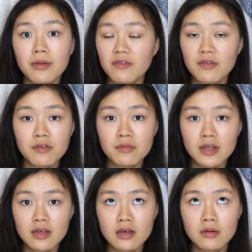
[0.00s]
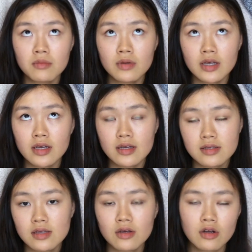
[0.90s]
My favorite medium
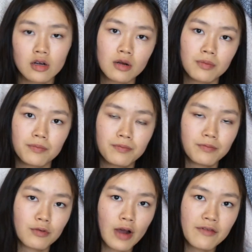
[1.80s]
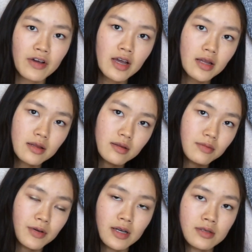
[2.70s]
is either graphite,
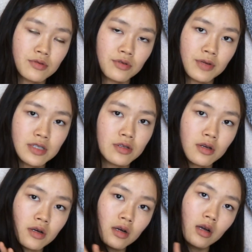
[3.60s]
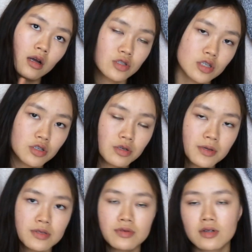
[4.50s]
because there's an eraser, digital
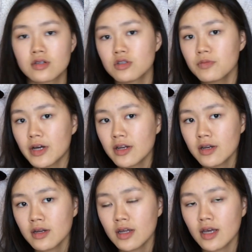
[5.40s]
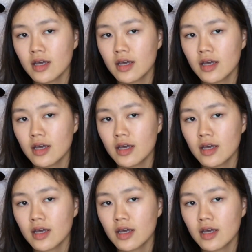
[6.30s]
because there's an undo button,